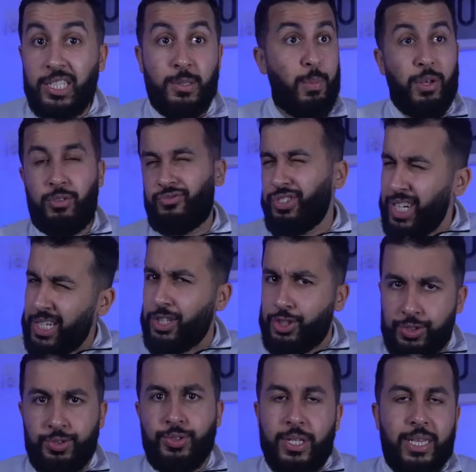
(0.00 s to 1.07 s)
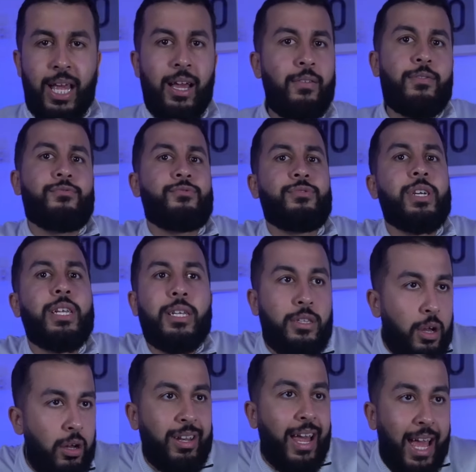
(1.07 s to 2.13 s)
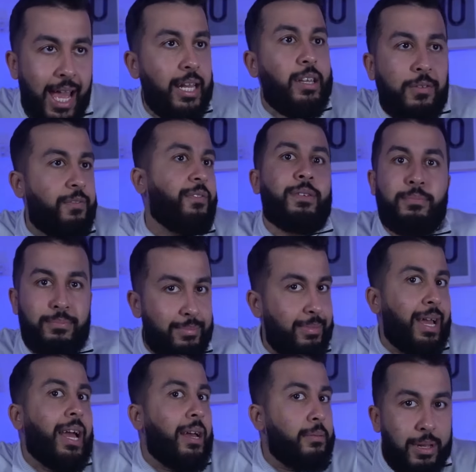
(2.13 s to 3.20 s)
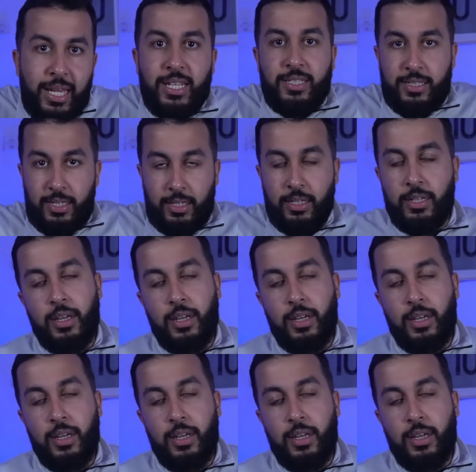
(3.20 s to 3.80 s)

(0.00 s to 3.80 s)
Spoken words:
But really and truly, they haven't really done anything amazing.